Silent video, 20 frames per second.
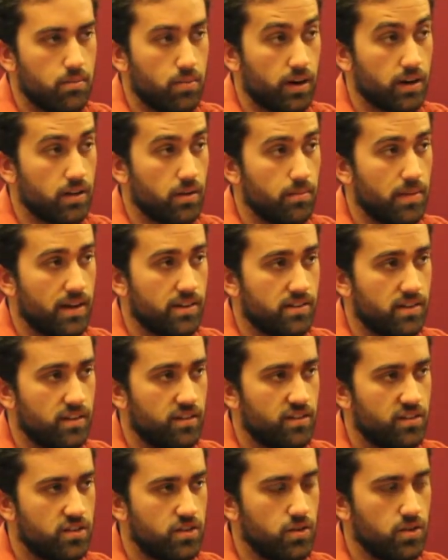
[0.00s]
bring their
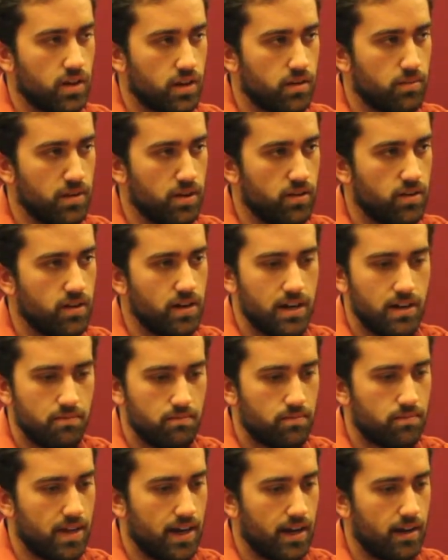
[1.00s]
message to the community
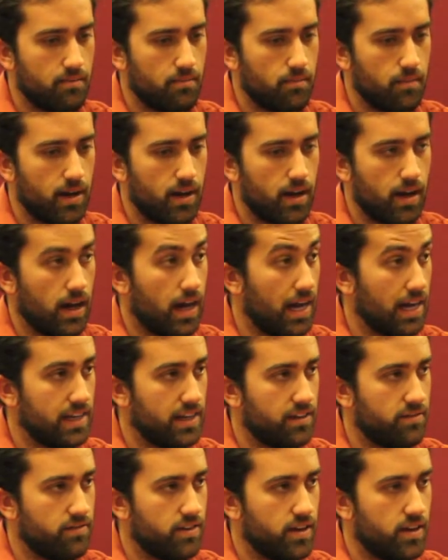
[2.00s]
that I
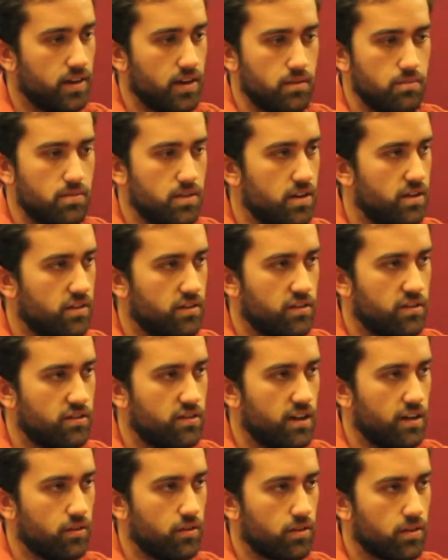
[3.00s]
live in and the
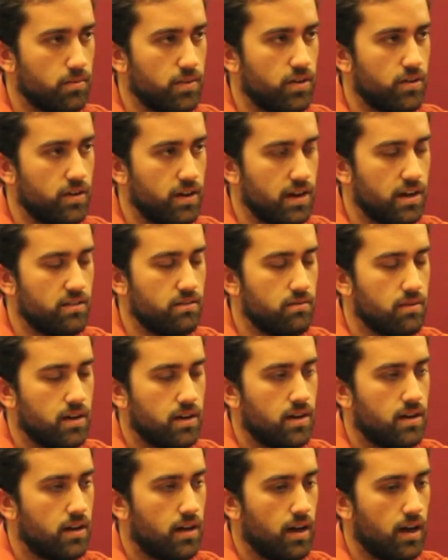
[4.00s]
general community
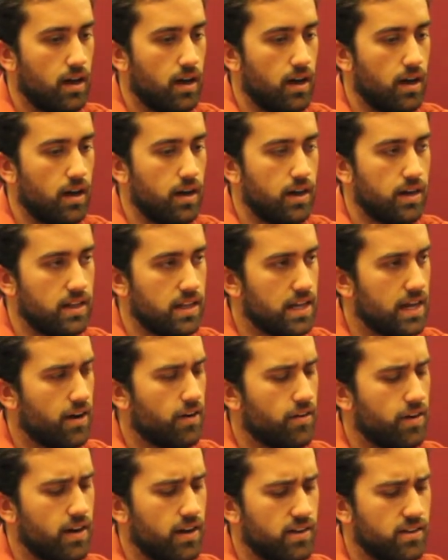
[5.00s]
in the
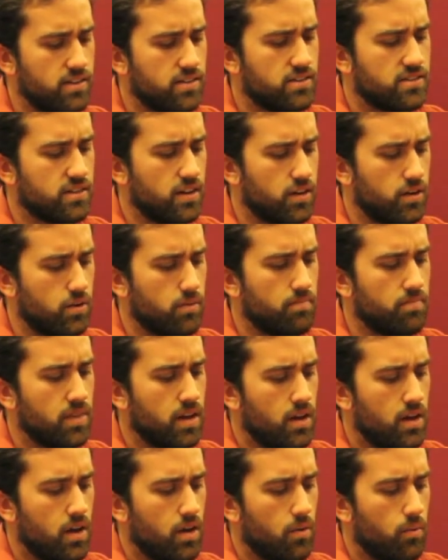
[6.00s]
area. So
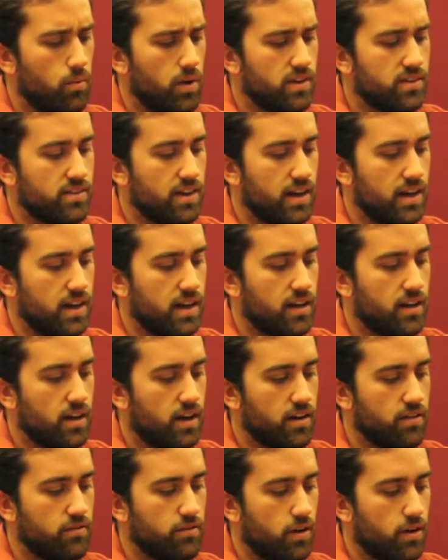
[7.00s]
once I
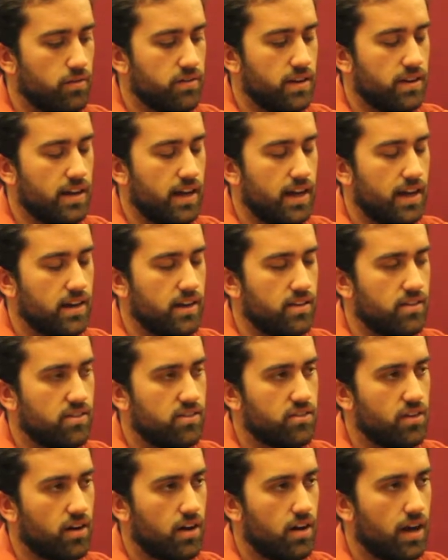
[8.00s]
got involved in that and
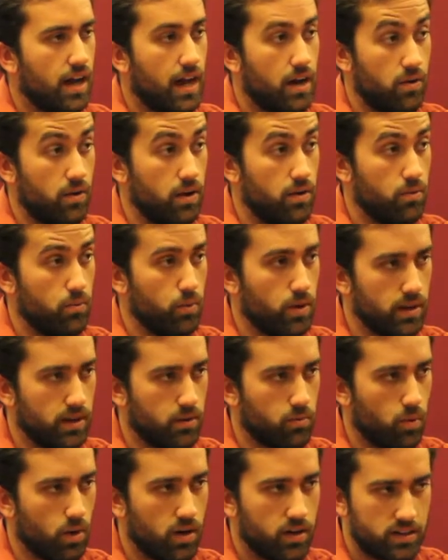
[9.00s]
saw how it
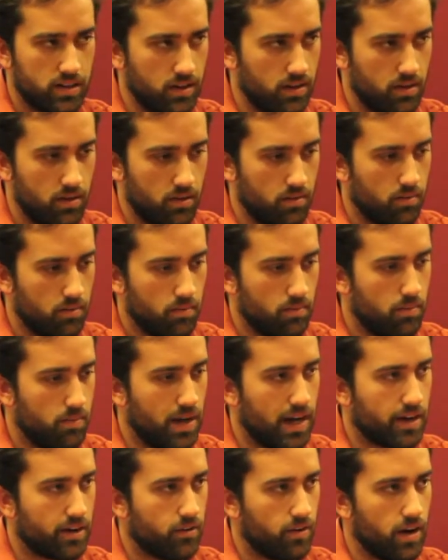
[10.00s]
really worked in the
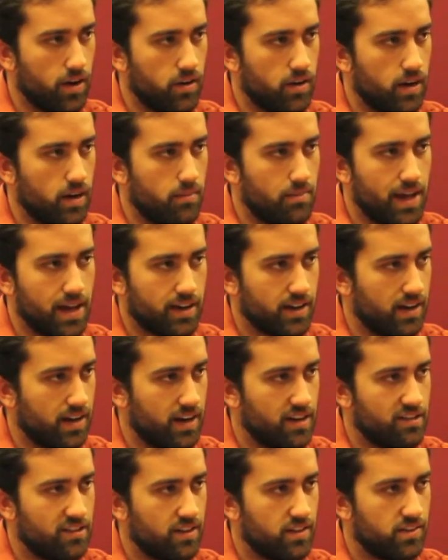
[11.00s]
background
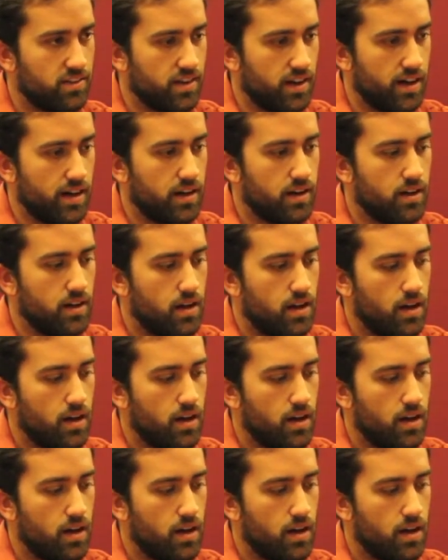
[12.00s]
machinations, I